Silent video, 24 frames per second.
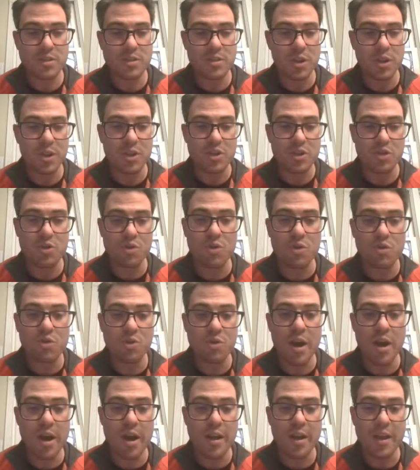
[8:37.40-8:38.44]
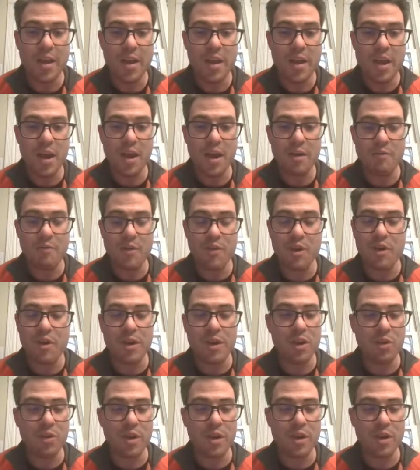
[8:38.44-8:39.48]
the control rod, very
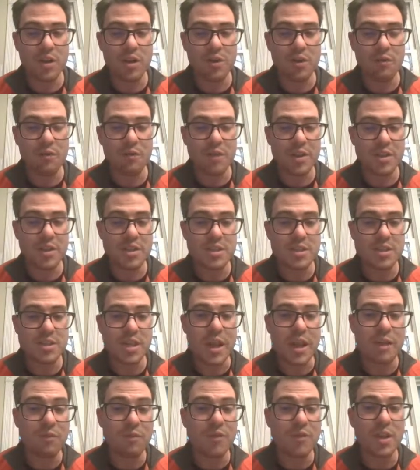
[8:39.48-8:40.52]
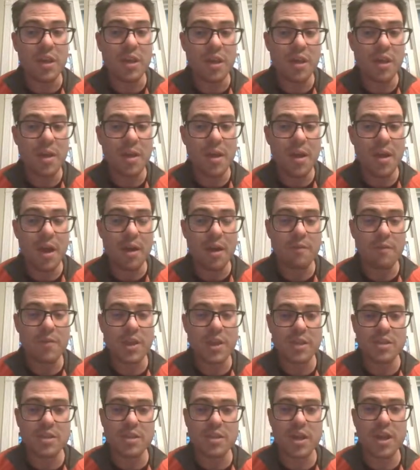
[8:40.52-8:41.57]
critical for the safety of
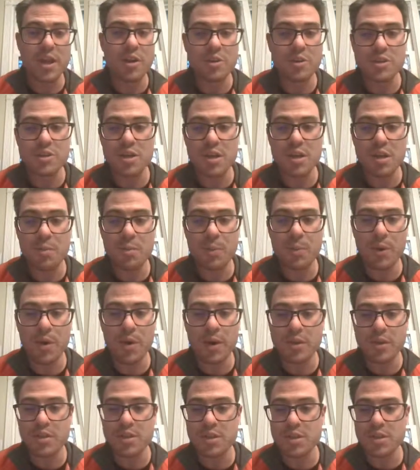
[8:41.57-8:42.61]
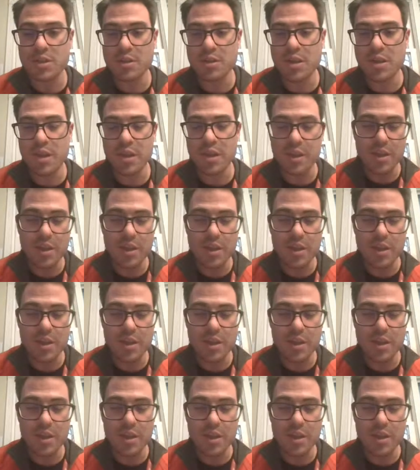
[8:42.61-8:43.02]
this energy production,